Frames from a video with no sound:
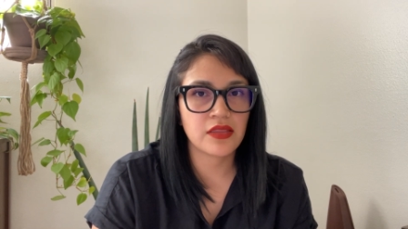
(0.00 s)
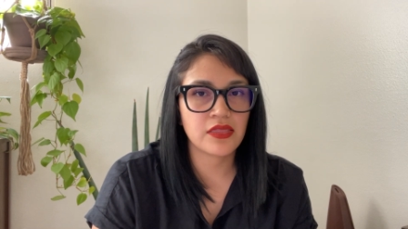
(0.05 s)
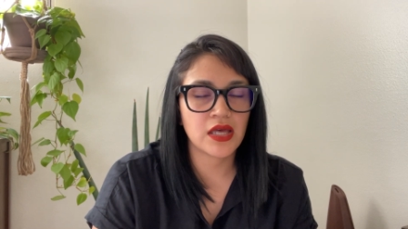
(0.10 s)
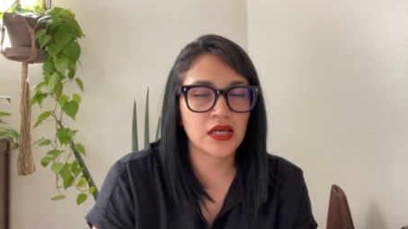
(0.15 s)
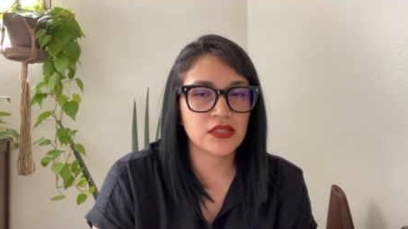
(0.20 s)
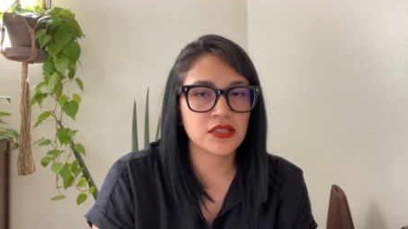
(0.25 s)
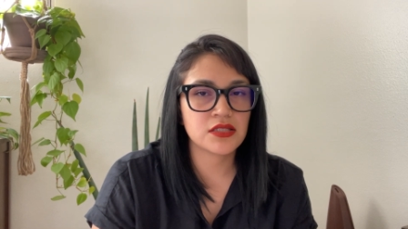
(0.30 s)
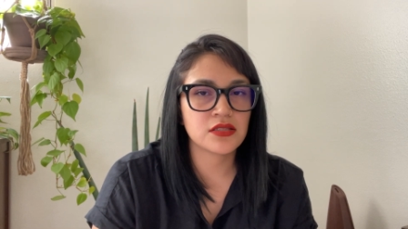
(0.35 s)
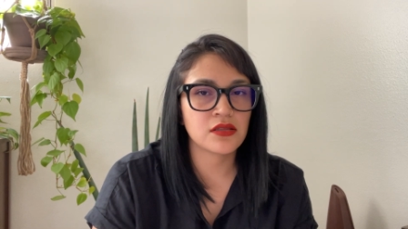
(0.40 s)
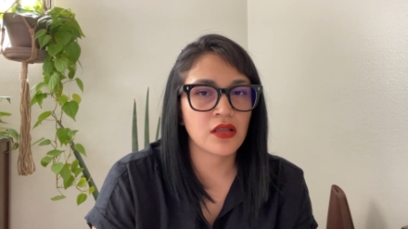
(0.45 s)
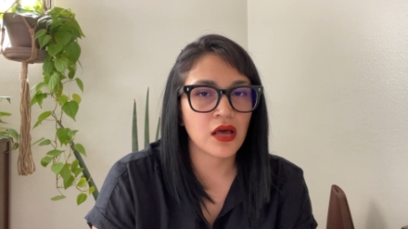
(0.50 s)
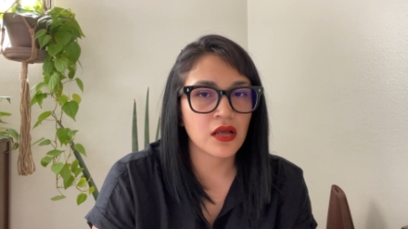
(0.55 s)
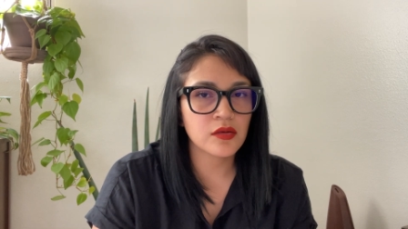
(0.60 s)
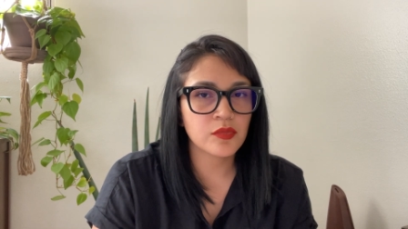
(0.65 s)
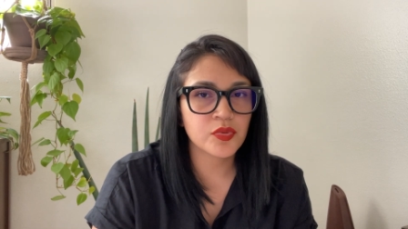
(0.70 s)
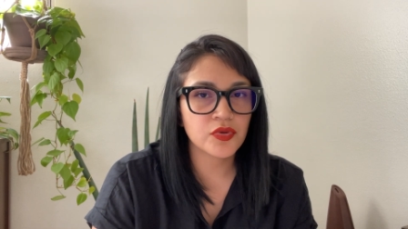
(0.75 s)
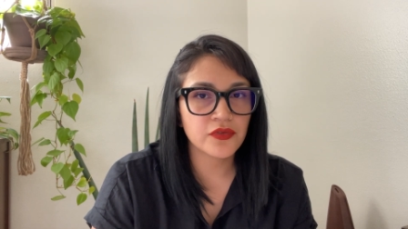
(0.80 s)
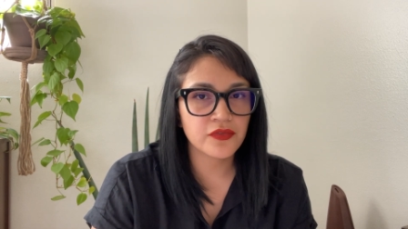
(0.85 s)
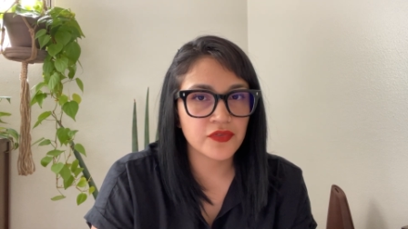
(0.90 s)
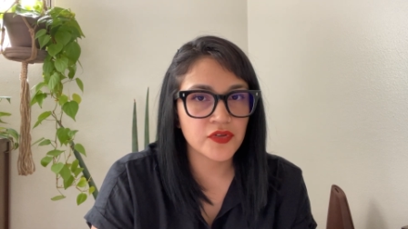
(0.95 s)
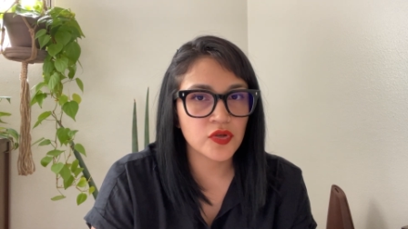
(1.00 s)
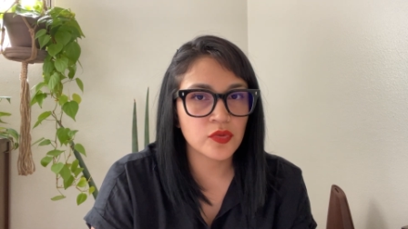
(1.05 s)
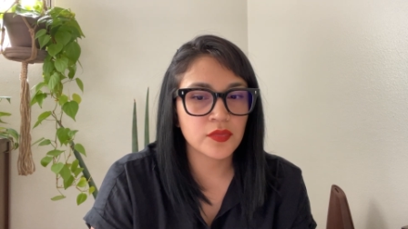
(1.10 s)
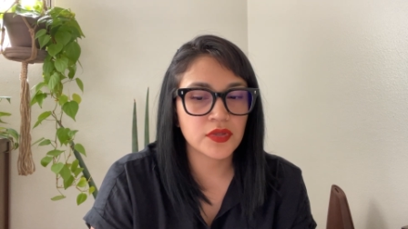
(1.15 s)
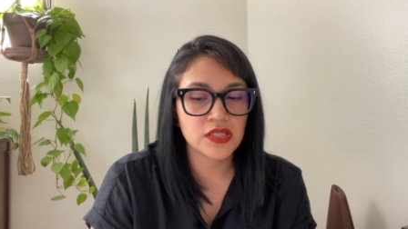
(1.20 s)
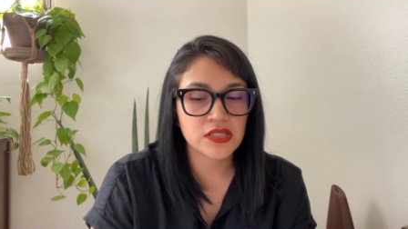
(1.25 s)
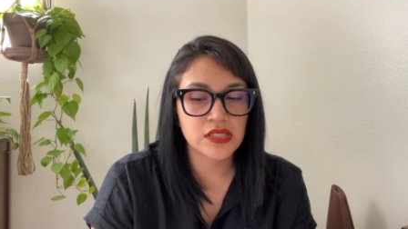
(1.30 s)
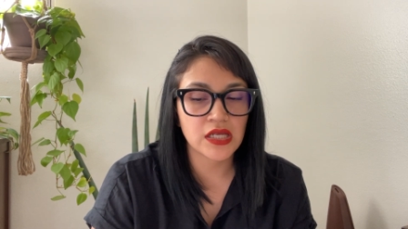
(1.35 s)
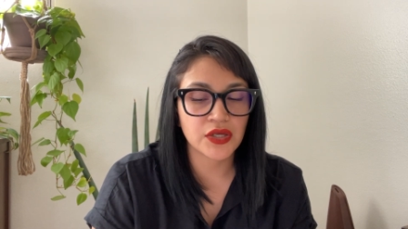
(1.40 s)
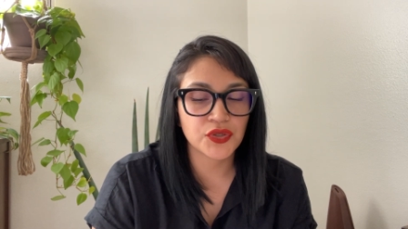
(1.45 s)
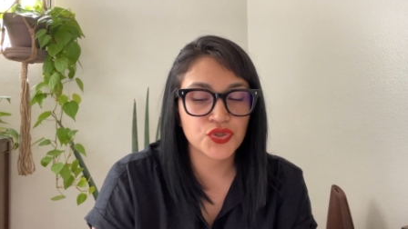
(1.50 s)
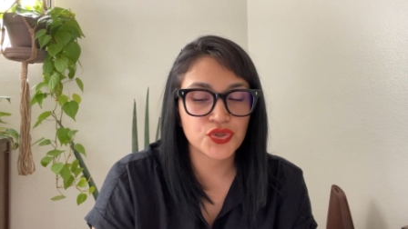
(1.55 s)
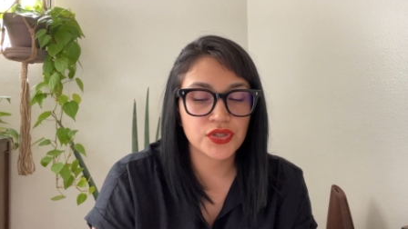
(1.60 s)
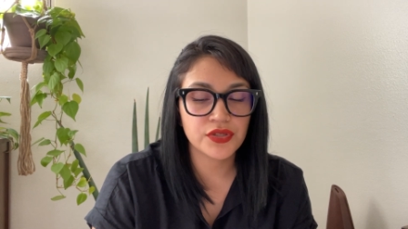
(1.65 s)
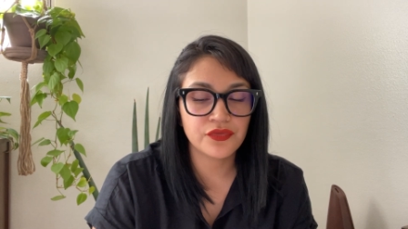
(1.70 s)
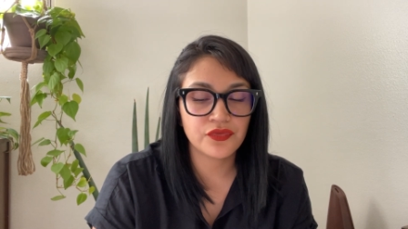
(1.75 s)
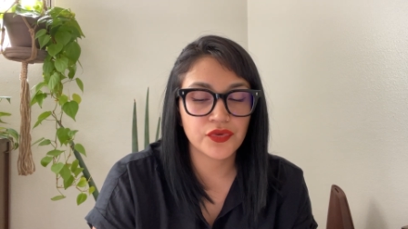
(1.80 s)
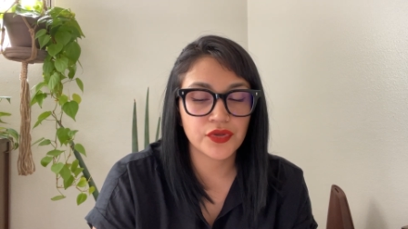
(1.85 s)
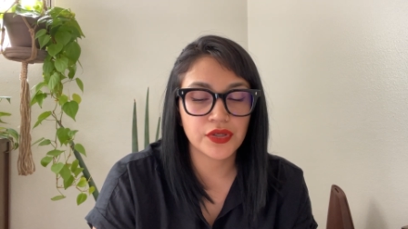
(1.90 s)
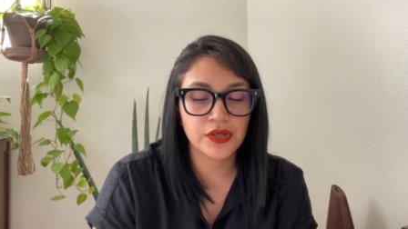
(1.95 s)
That's not a perfume. It's
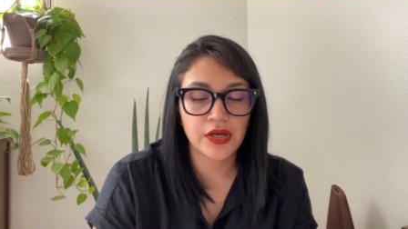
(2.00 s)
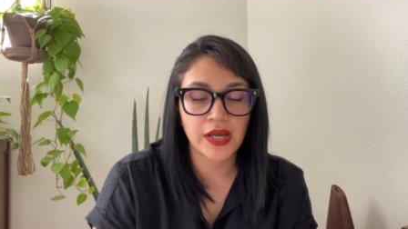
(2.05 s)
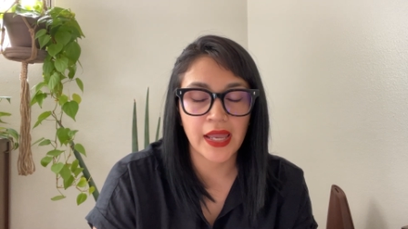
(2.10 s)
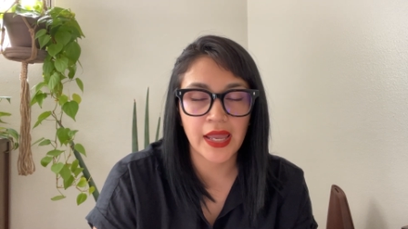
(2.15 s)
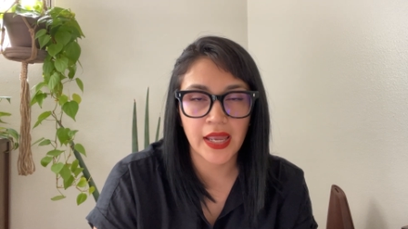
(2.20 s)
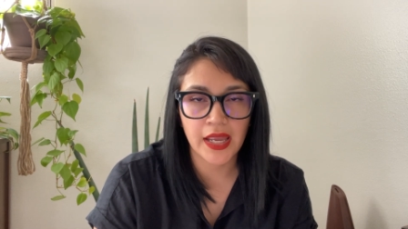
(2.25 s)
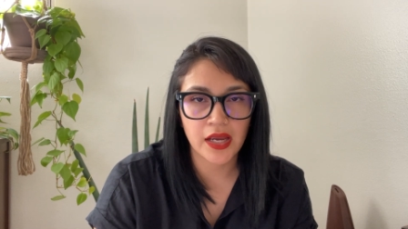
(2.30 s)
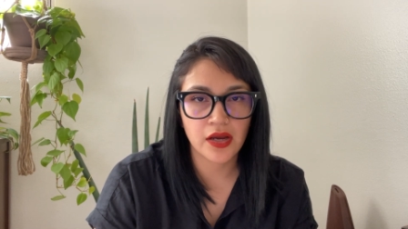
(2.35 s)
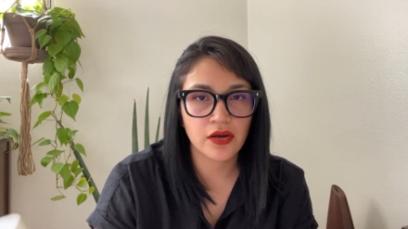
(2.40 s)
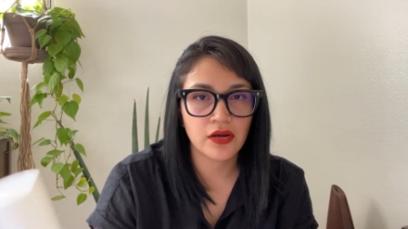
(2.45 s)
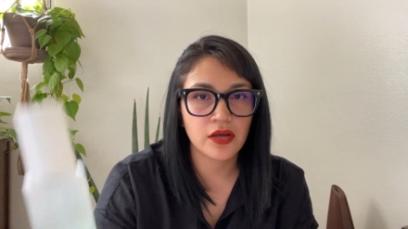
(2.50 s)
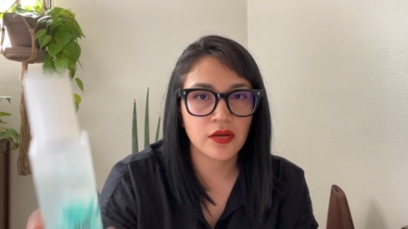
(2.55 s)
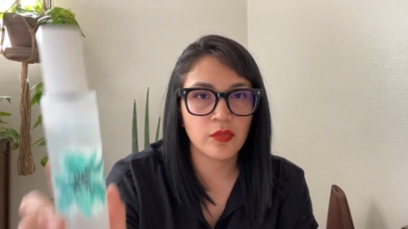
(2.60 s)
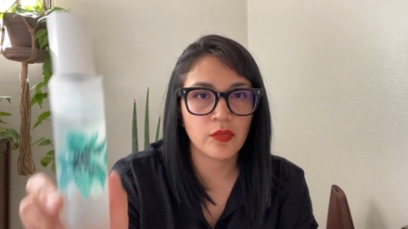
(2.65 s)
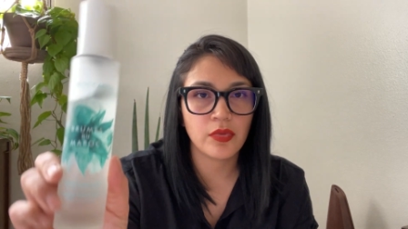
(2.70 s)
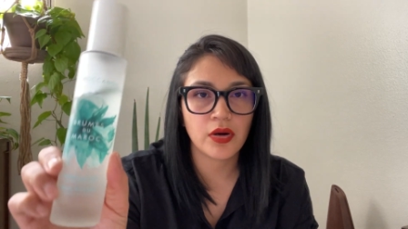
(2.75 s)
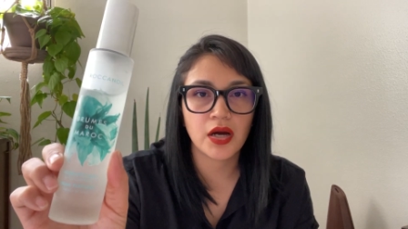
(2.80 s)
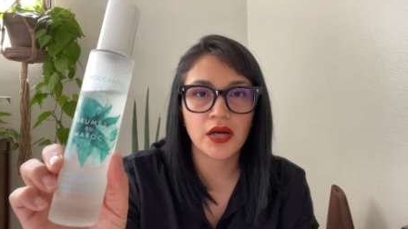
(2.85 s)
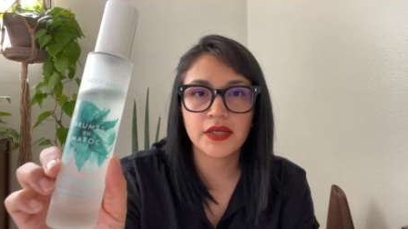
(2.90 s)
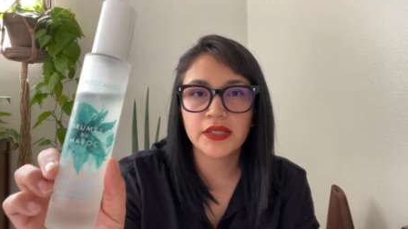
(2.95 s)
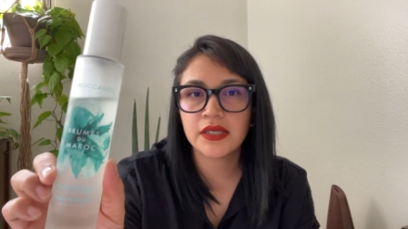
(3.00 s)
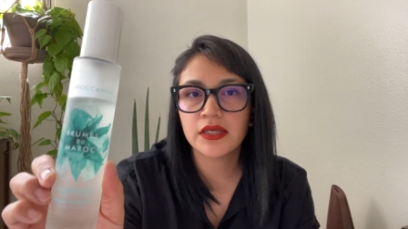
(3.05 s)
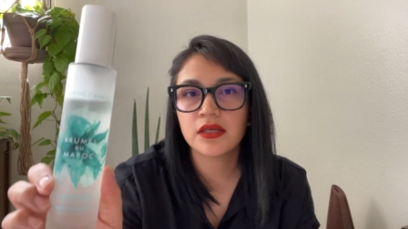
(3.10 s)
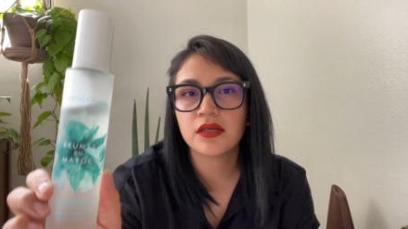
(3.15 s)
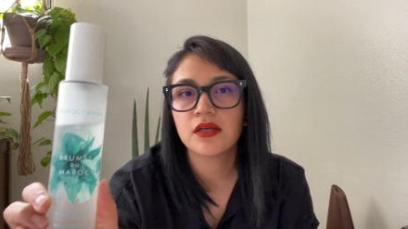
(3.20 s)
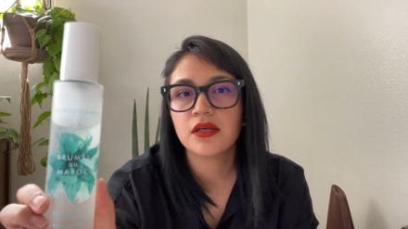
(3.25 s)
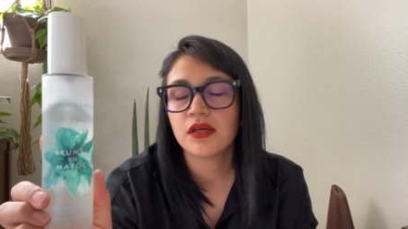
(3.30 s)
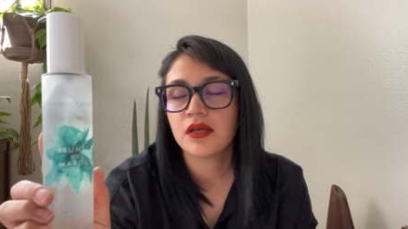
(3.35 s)
actually for your hair and body.